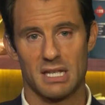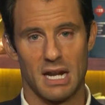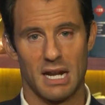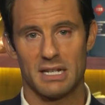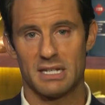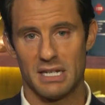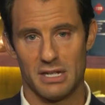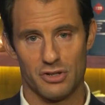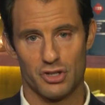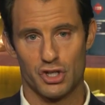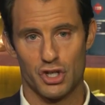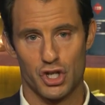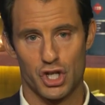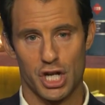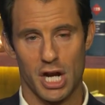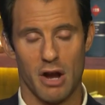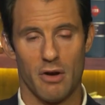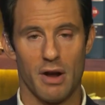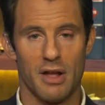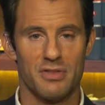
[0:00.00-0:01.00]
and ideas to
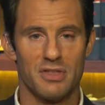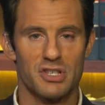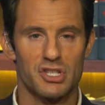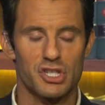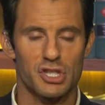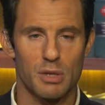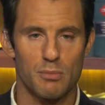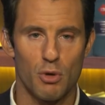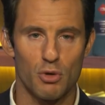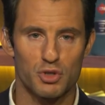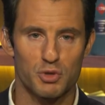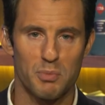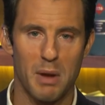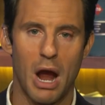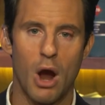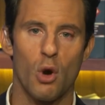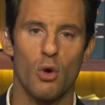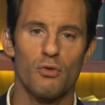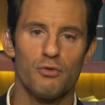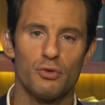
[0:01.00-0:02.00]
share, and this is the most
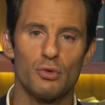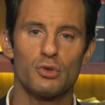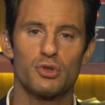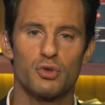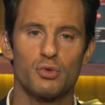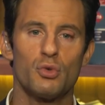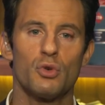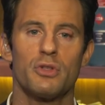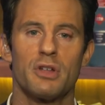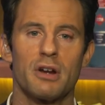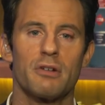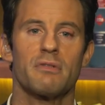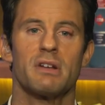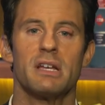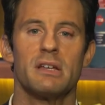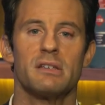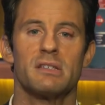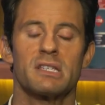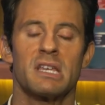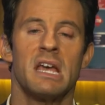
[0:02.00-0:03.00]
powerful tool there
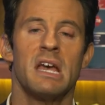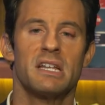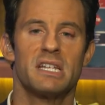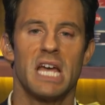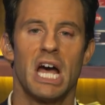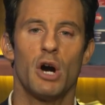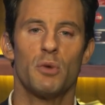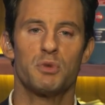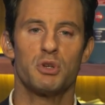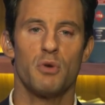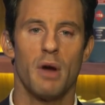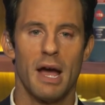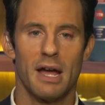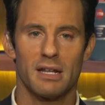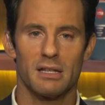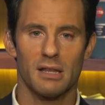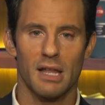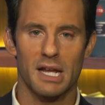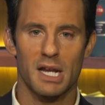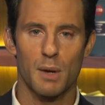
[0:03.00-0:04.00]
is to help you
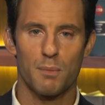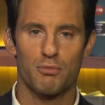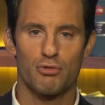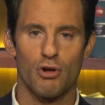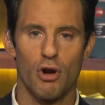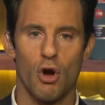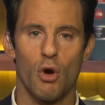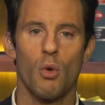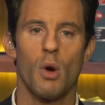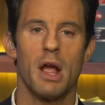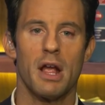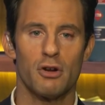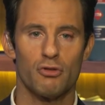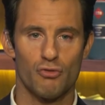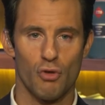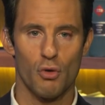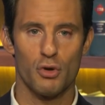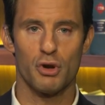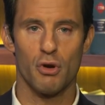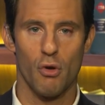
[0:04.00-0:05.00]
edit like a pro and
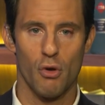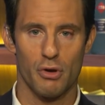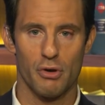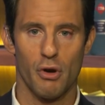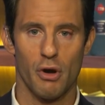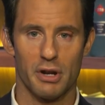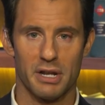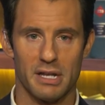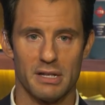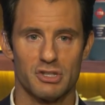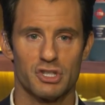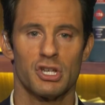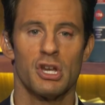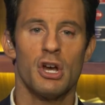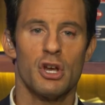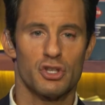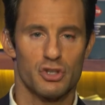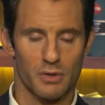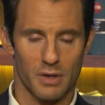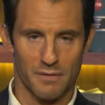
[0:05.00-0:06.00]
grow your own audience.
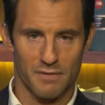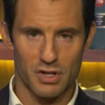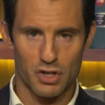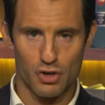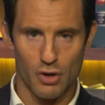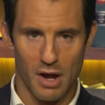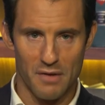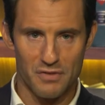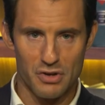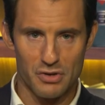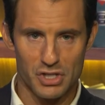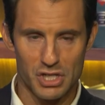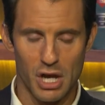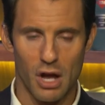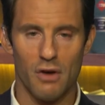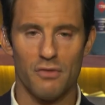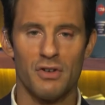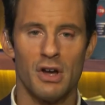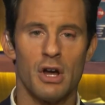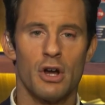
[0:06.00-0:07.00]
So give it a try for
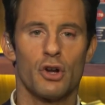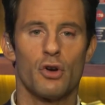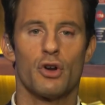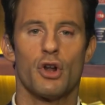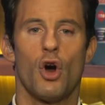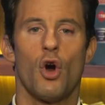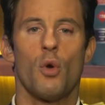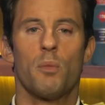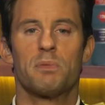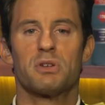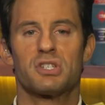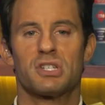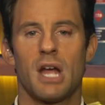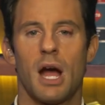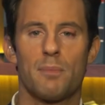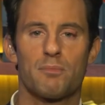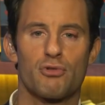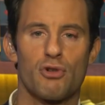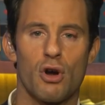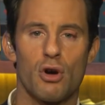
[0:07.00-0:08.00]
yourself. Go to
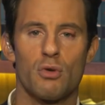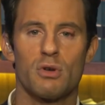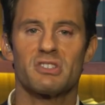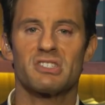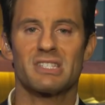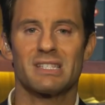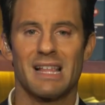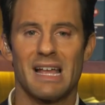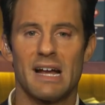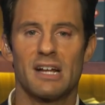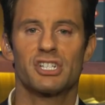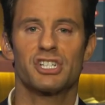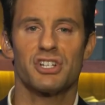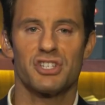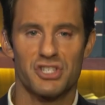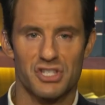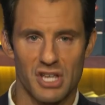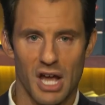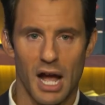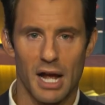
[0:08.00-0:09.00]

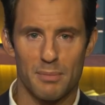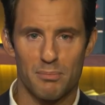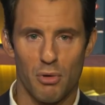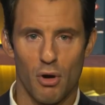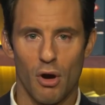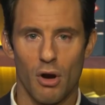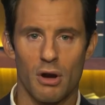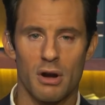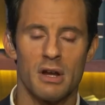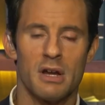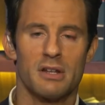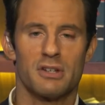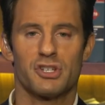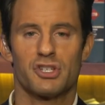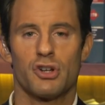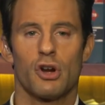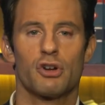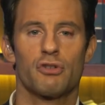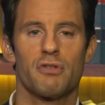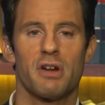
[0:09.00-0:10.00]
opus.pro/sidebar to
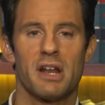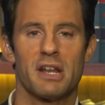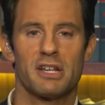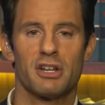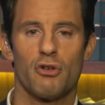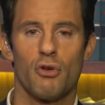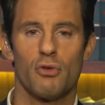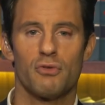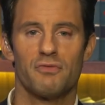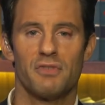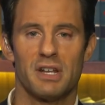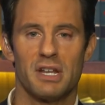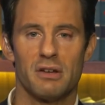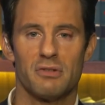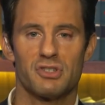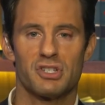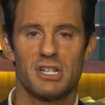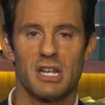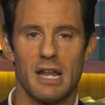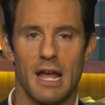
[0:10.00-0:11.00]
start creating your own
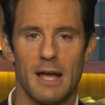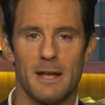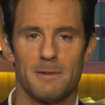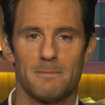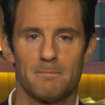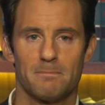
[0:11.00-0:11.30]
videos today.